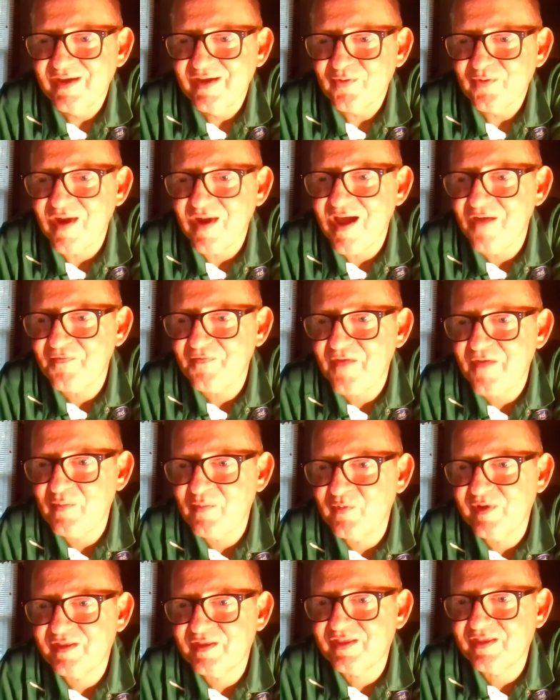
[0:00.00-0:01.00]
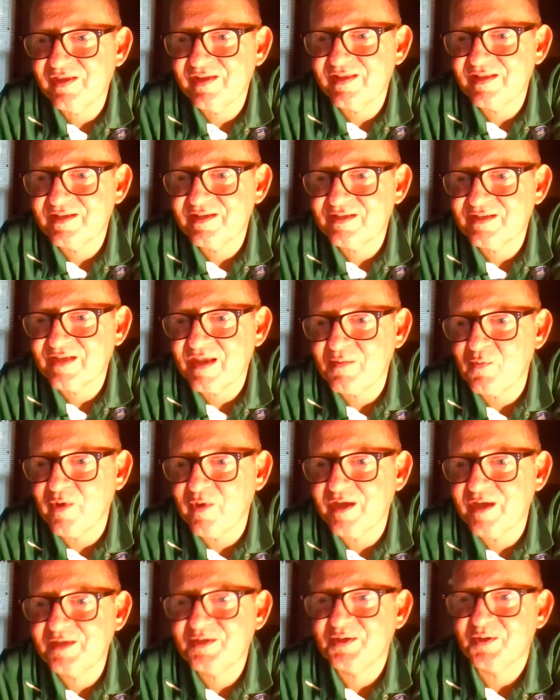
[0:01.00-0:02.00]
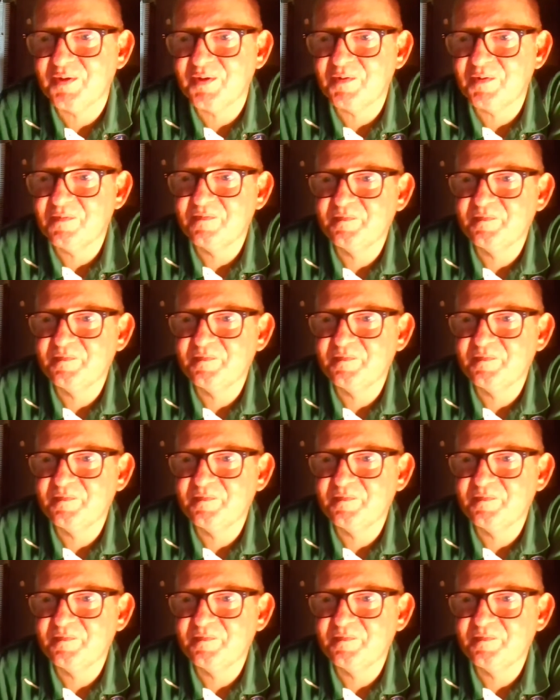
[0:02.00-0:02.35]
Ralph, I'm with you the same way too.